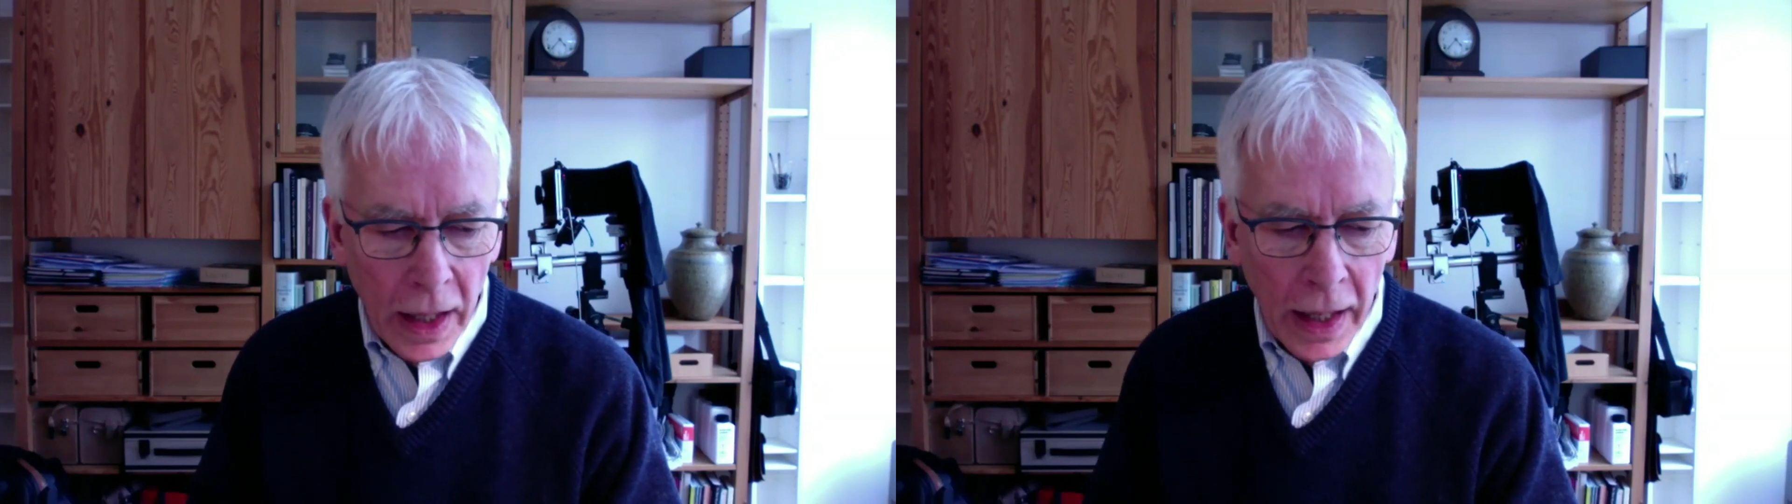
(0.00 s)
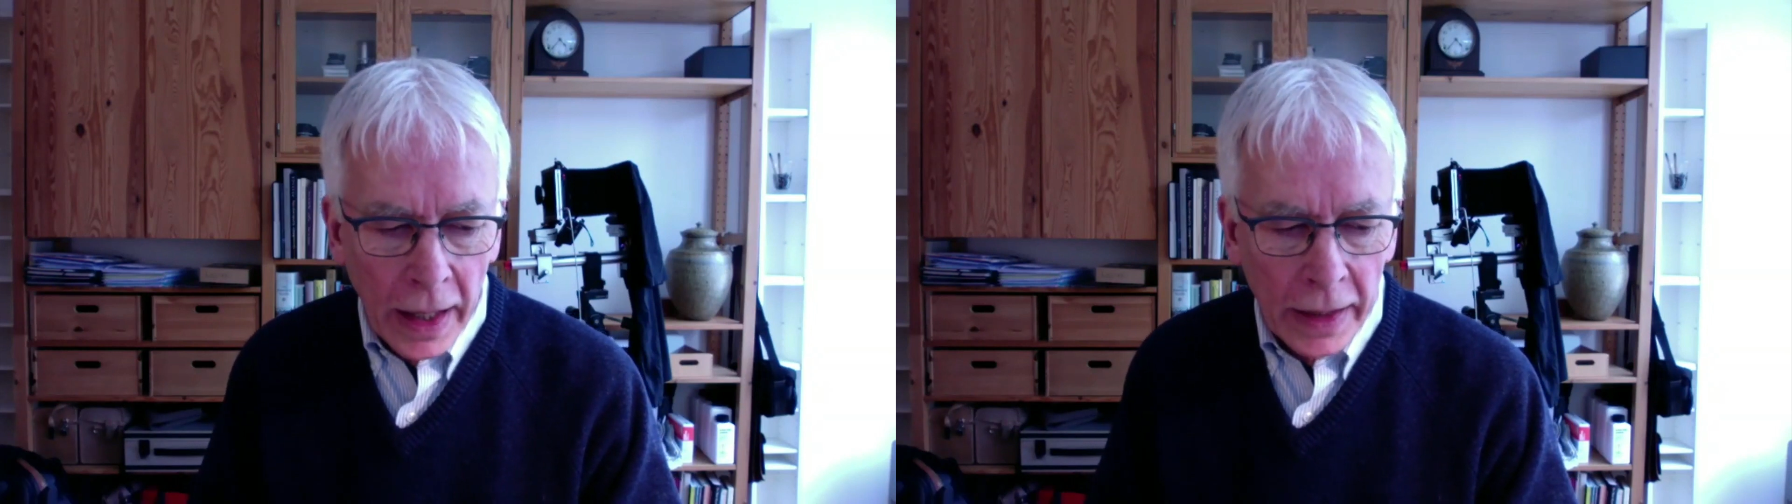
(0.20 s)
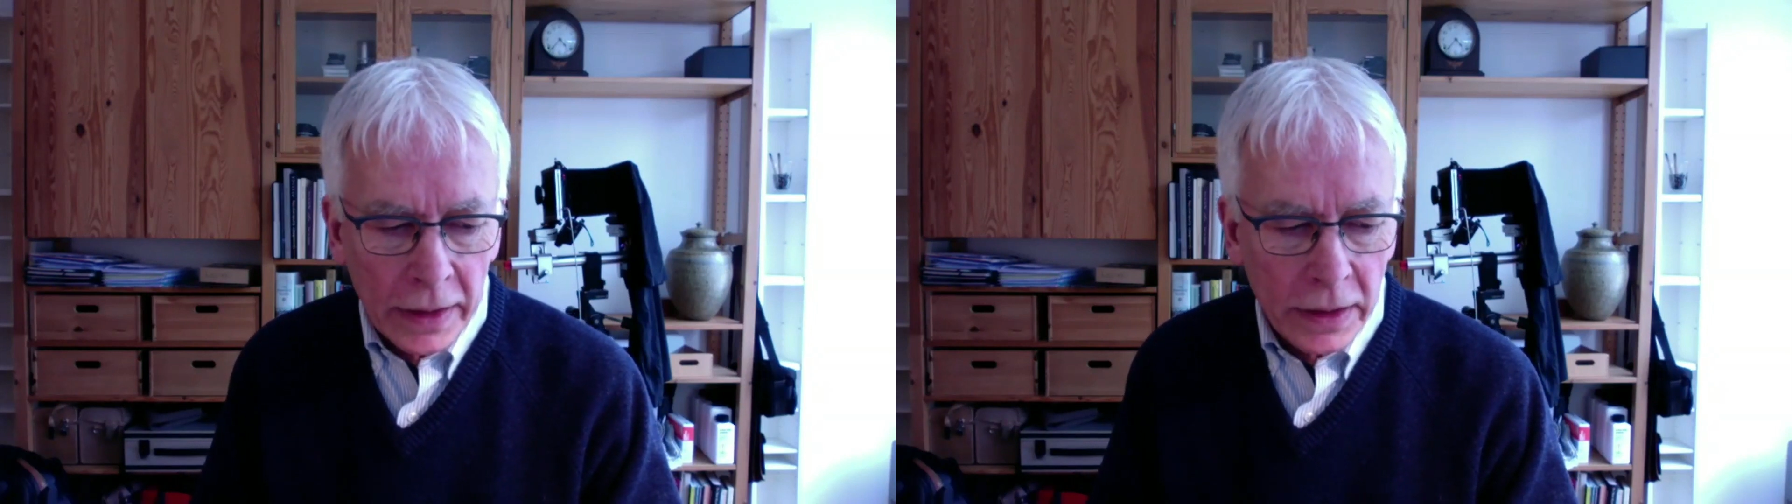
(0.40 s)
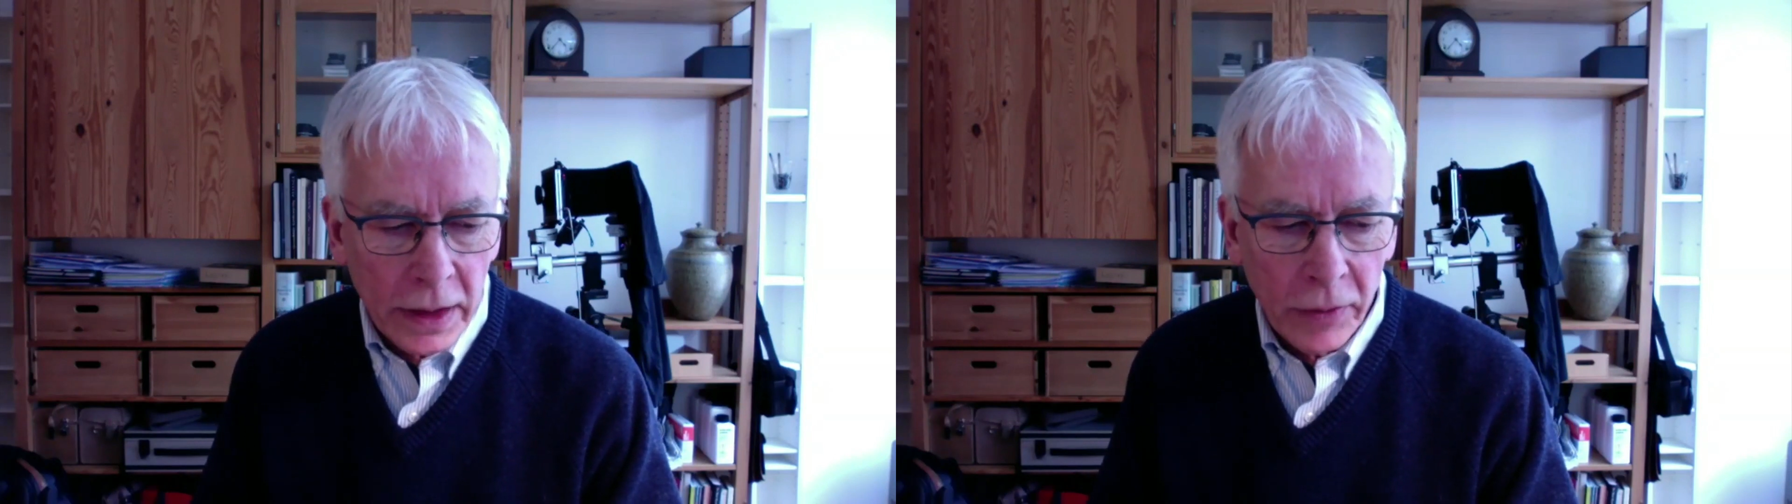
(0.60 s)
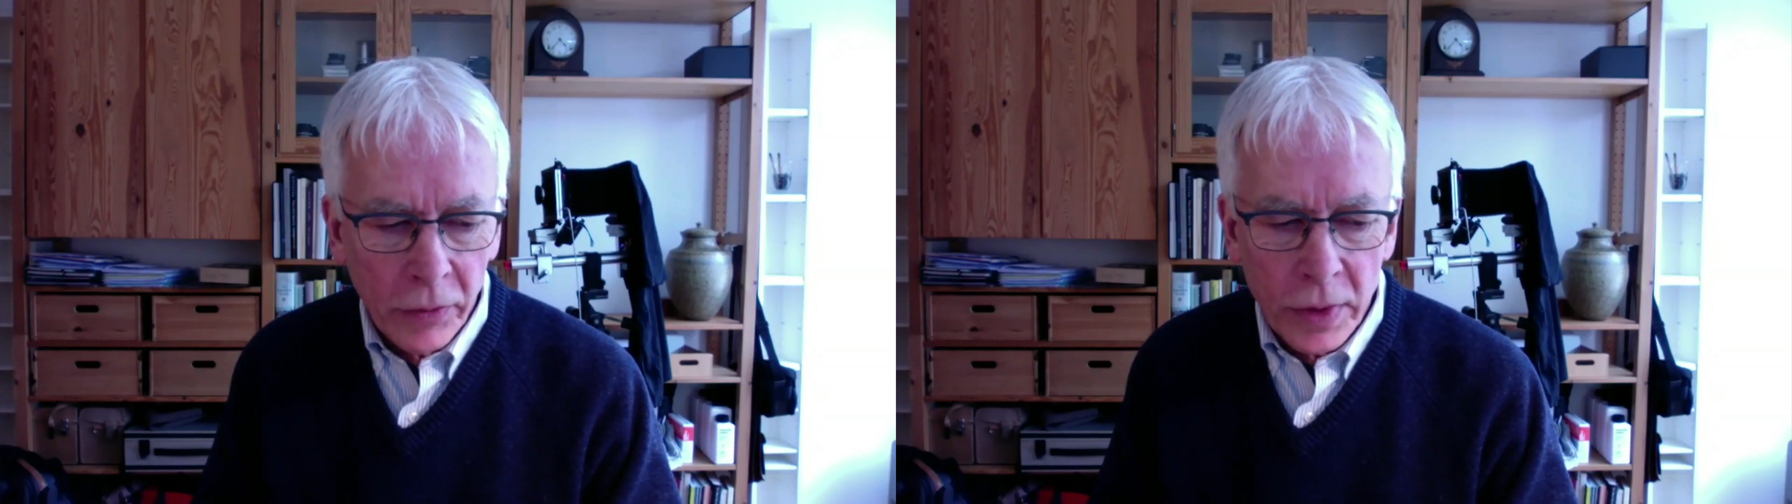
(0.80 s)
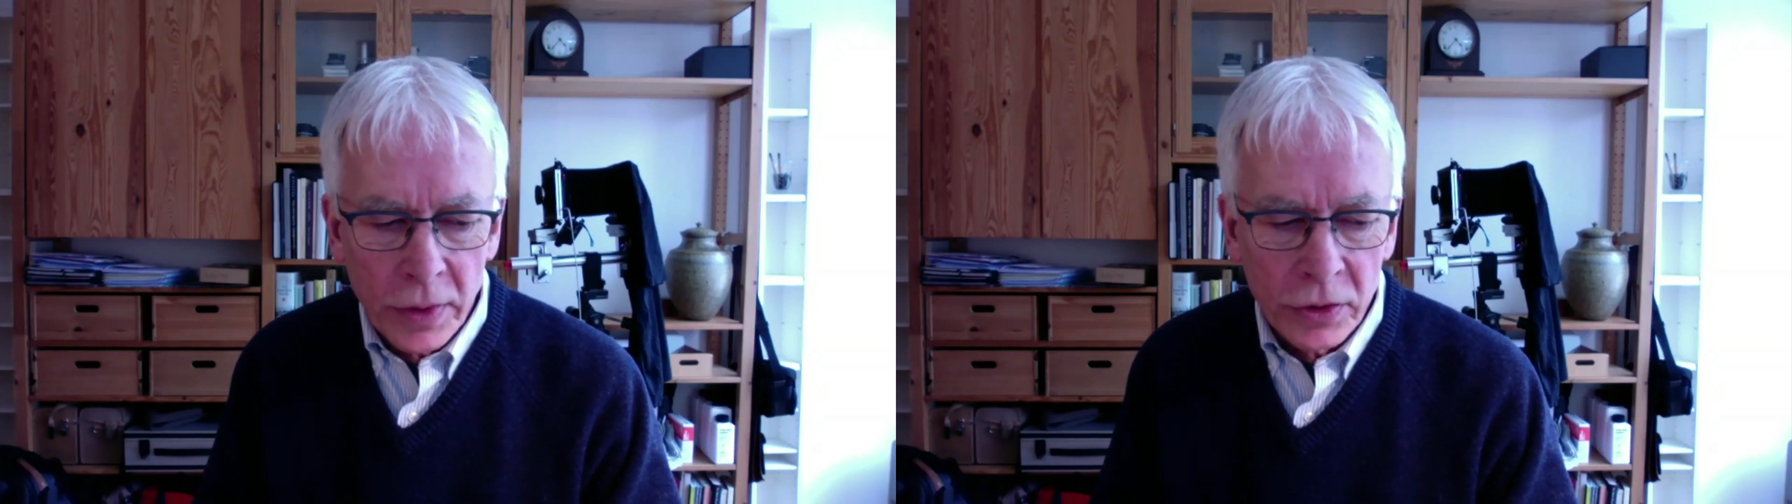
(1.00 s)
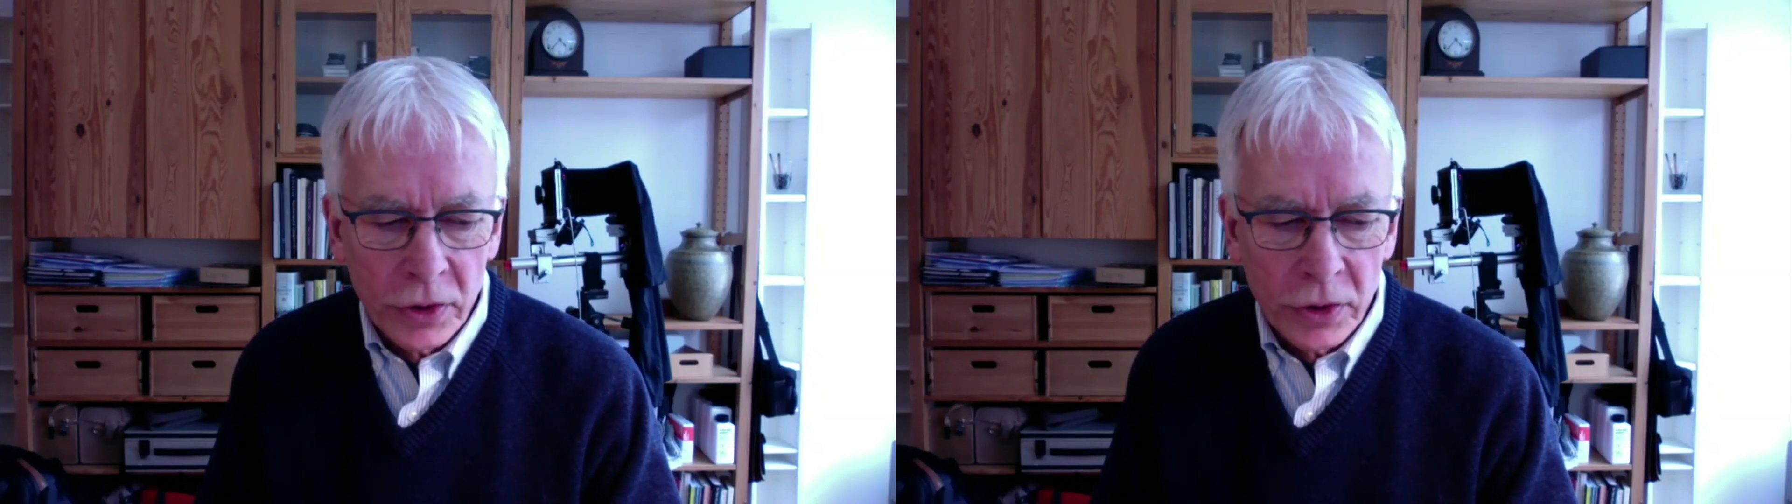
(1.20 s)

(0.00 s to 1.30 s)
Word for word: and it was